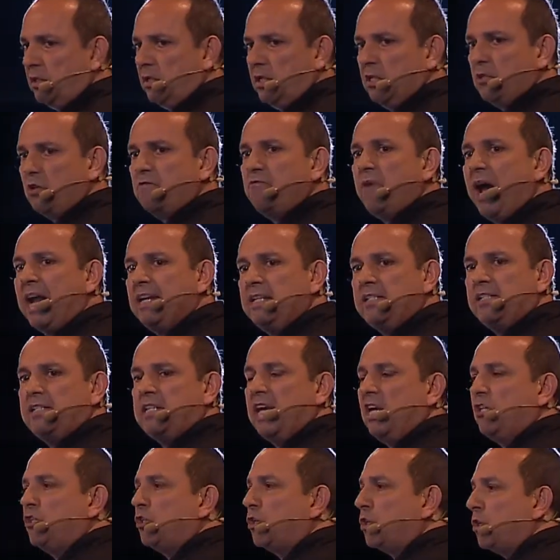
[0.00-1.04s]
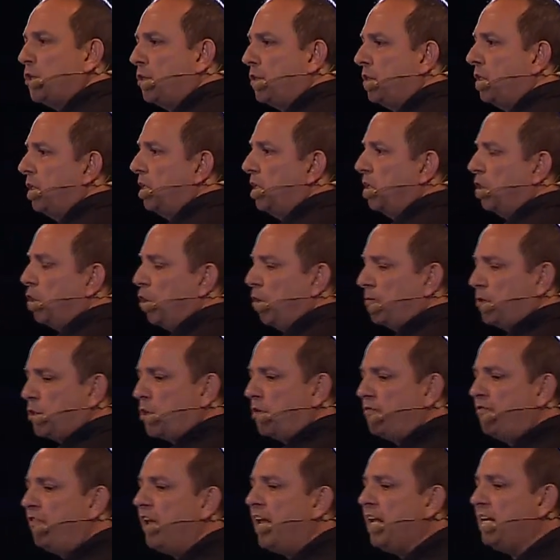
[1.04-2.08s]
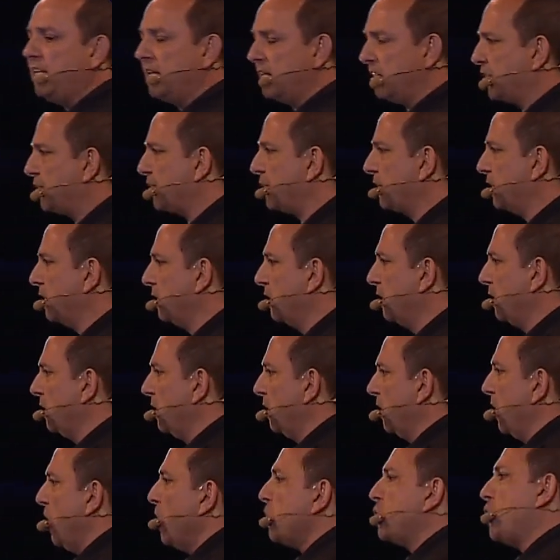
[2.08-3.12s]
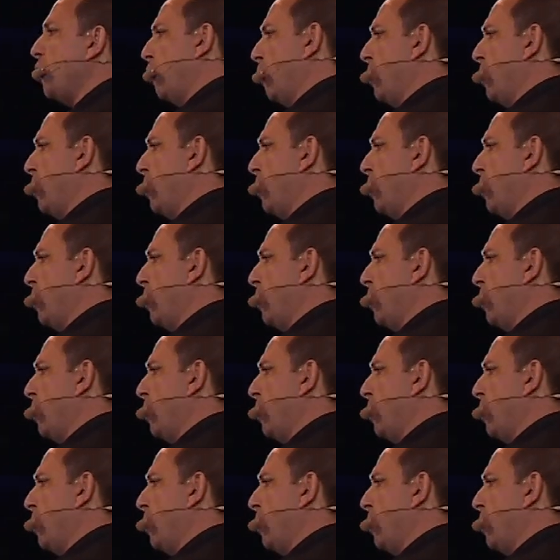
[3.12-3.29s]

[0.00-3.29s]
and urbanization of surveillance. So